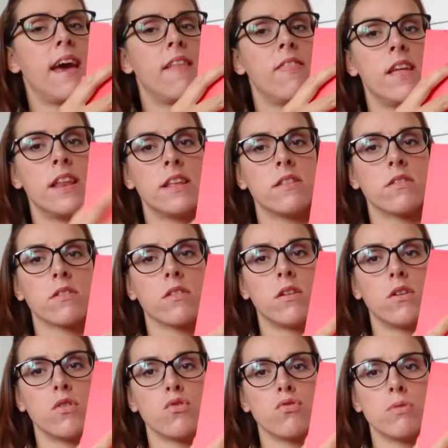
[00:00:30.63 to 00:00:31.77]
and then it's
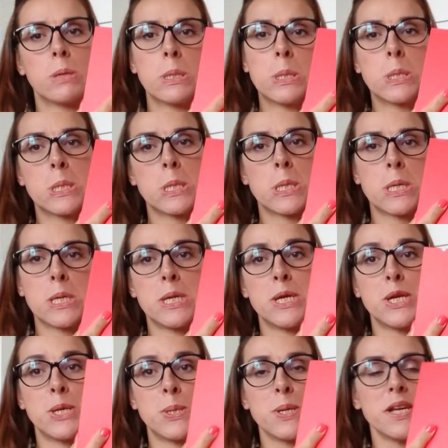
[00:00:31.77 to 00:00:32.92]
got, you can get
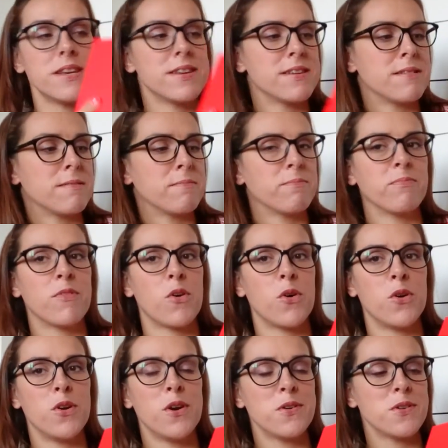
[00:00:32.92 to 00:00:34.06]
into it
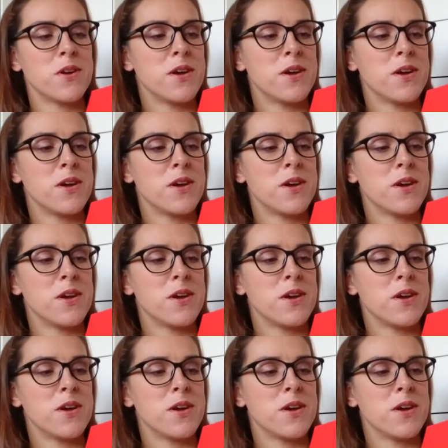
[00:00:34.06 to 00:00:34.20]
or not,